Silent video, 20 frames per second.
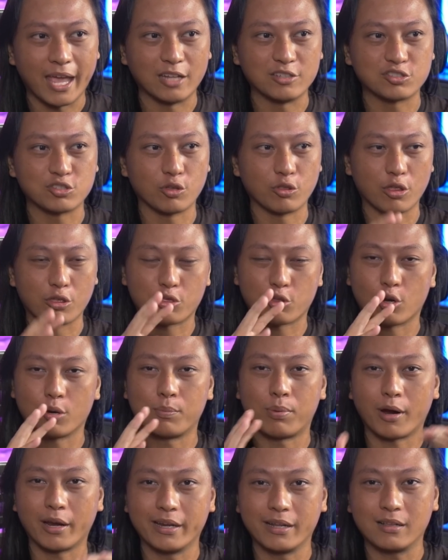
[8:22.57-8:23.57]
And so the
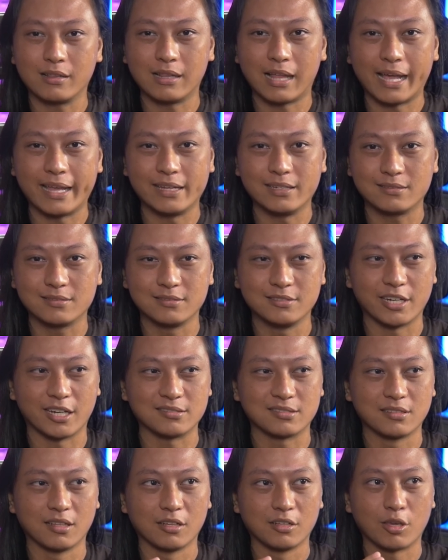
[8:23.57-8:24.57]
third-party client
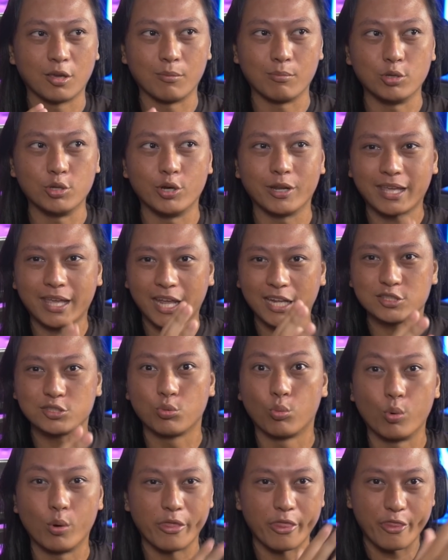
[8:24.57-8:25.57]
just
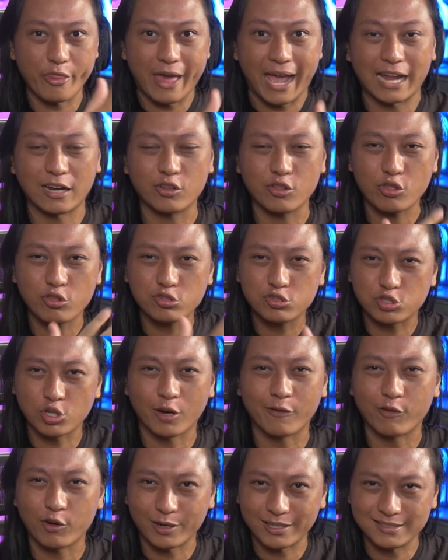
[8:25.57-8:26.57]
communicates with that
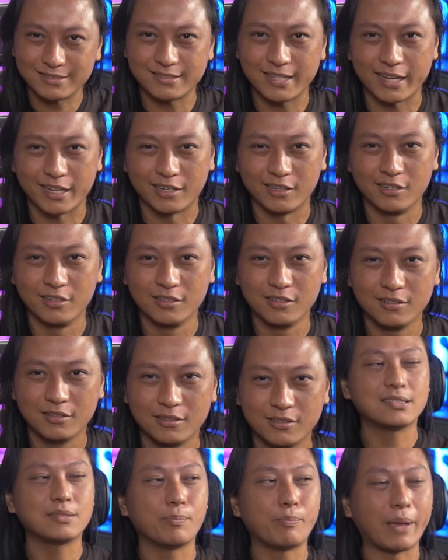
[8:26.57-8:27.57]
server instead. And
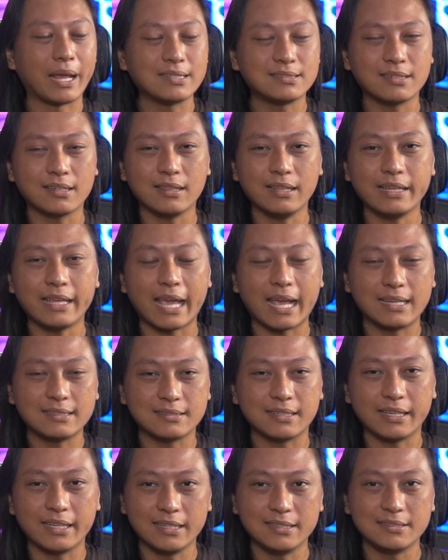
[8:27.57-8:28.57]
it's basically
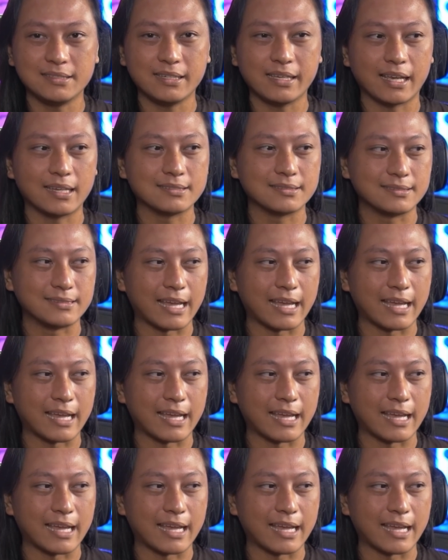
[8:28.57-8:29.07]
as easy as